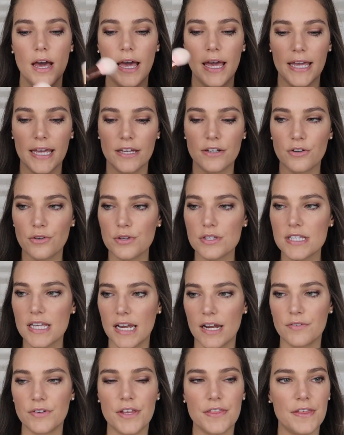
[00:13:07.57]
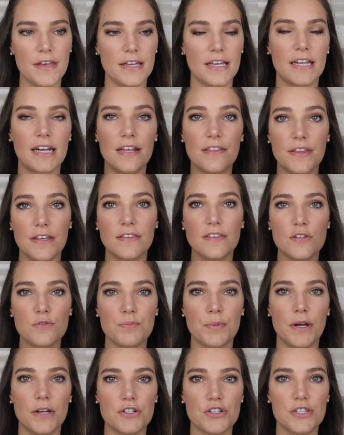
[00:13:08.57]
handles and everything, and I think this
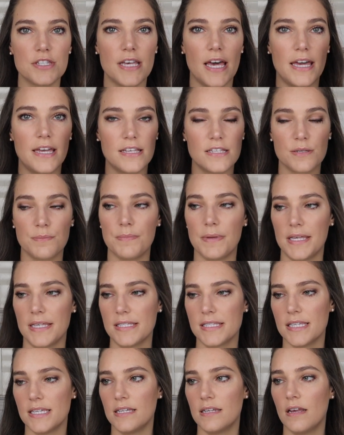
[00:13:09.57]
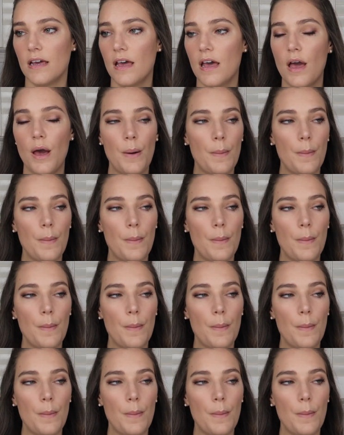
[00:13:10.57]
brush set is amazing.